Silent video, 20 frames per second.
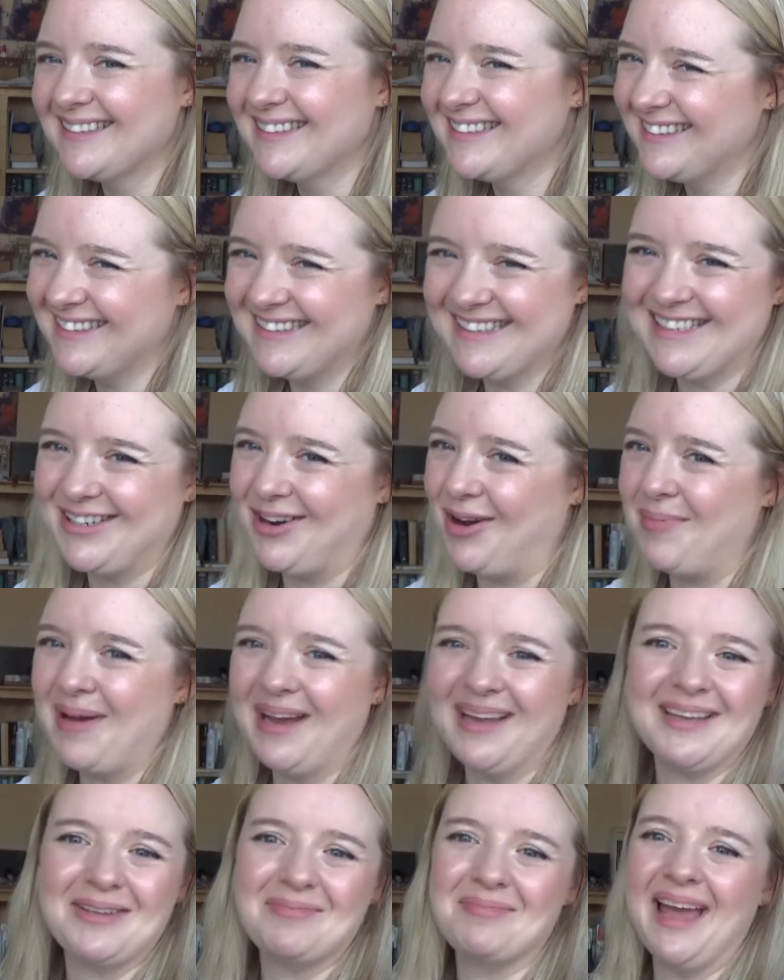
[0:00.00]
it's not
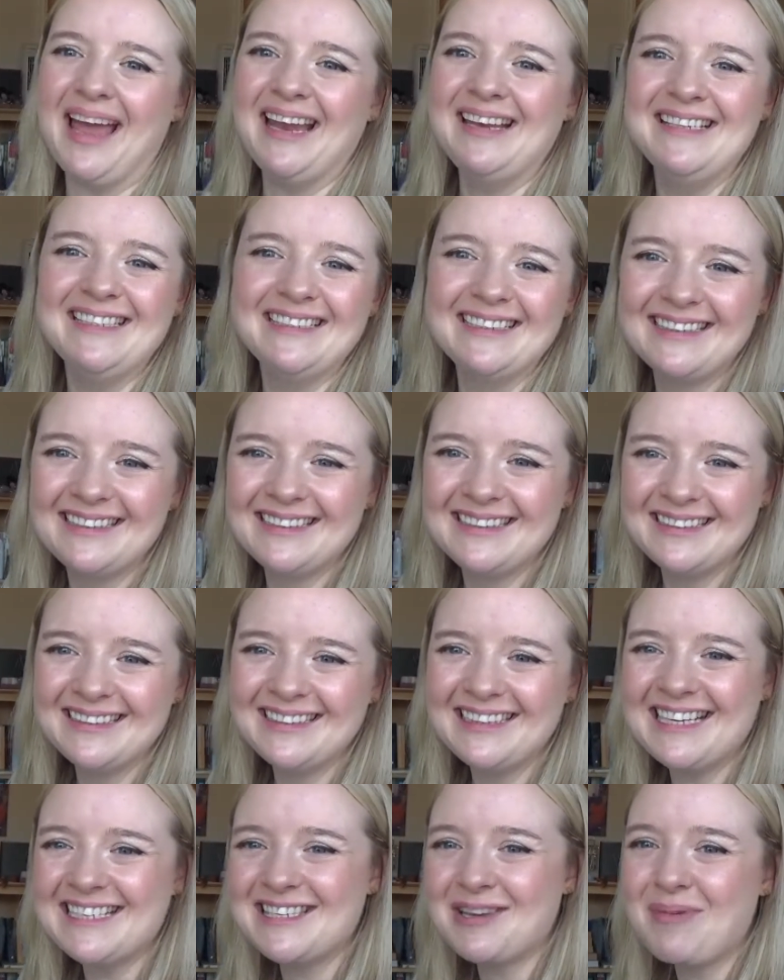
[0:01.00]
about the men,
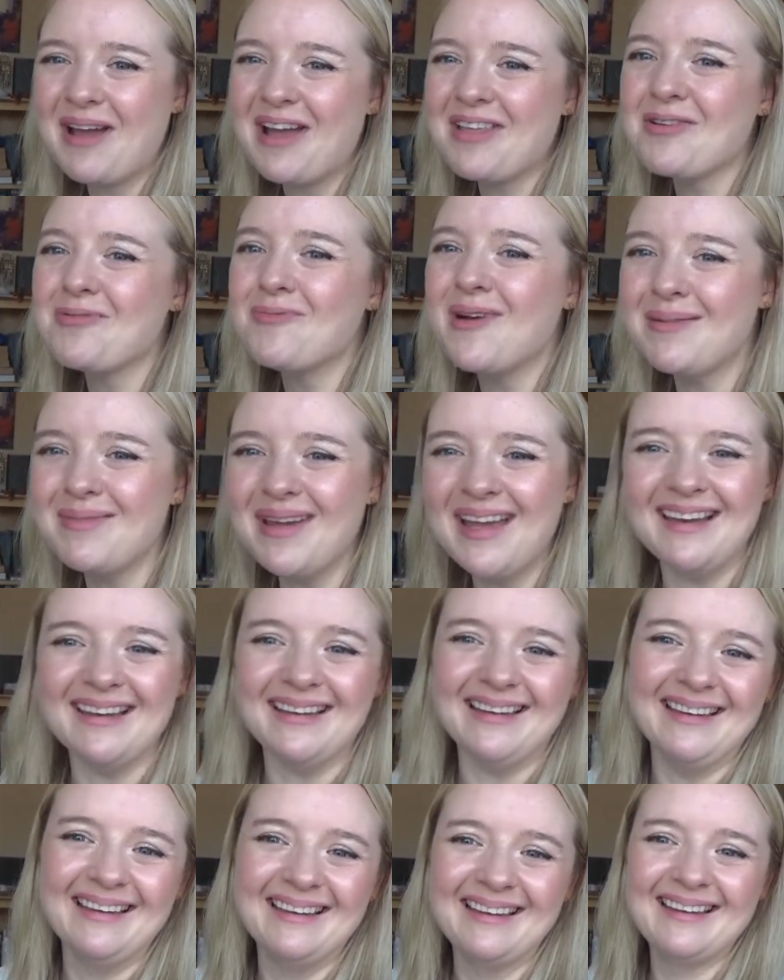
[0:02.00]
it's about the
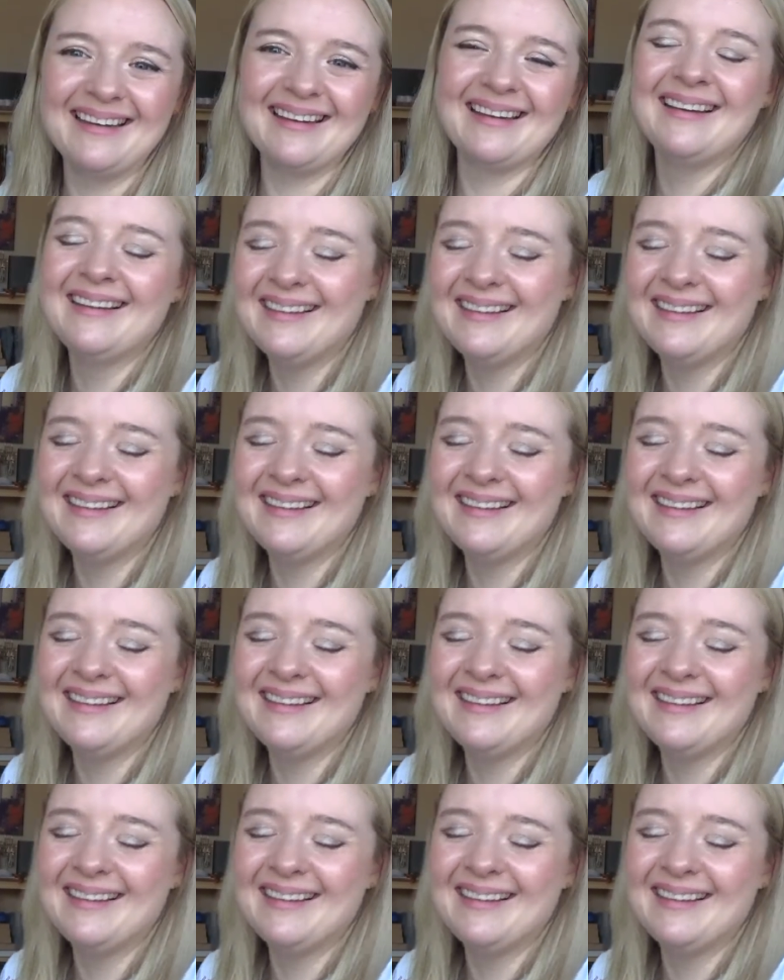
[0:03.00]
women.